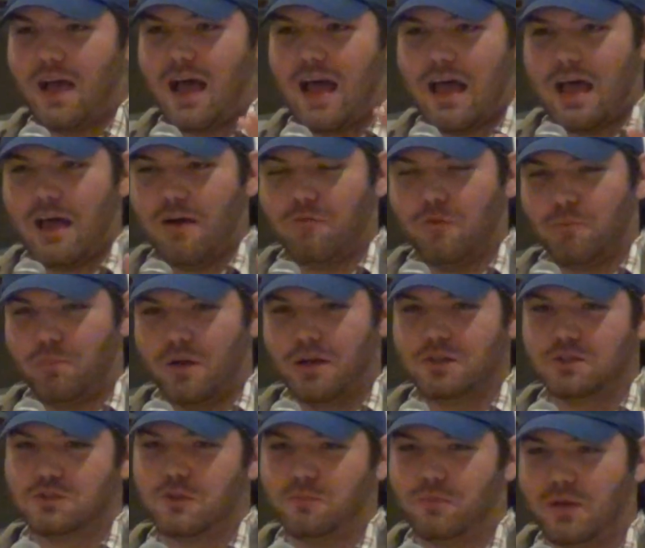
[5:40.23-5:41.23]
I have a
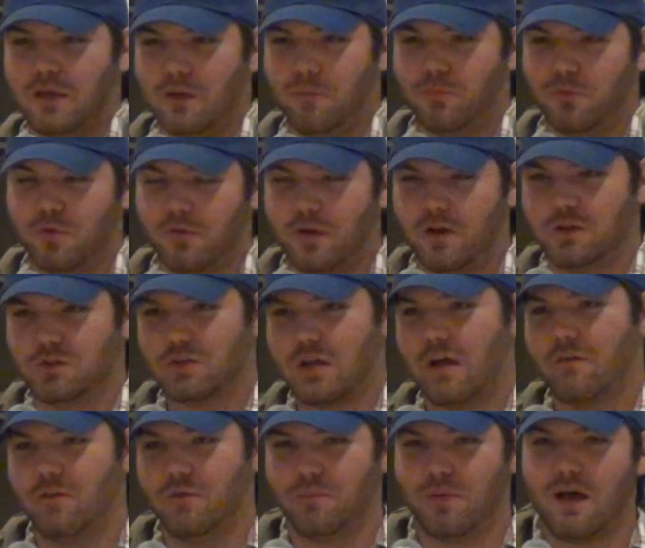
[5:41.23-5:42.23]
bunch of people that are
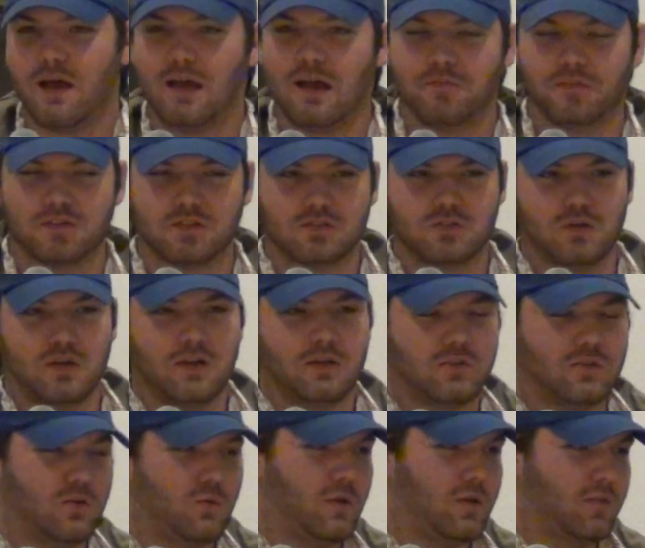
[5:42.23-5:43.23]
driving by on the
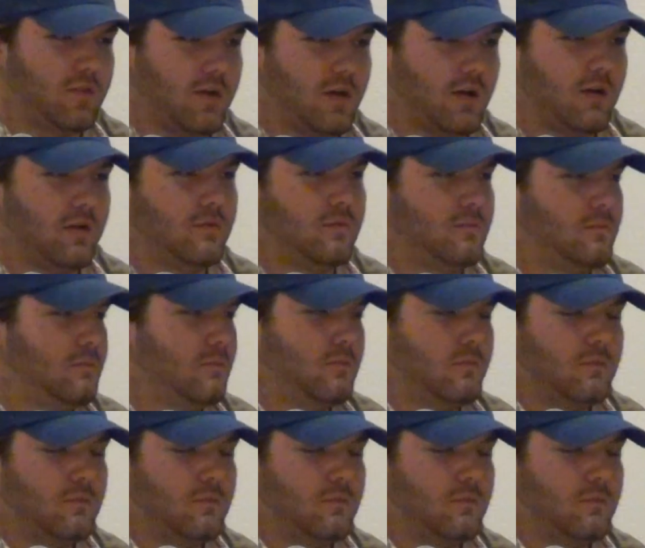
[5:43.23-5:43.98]
street doing the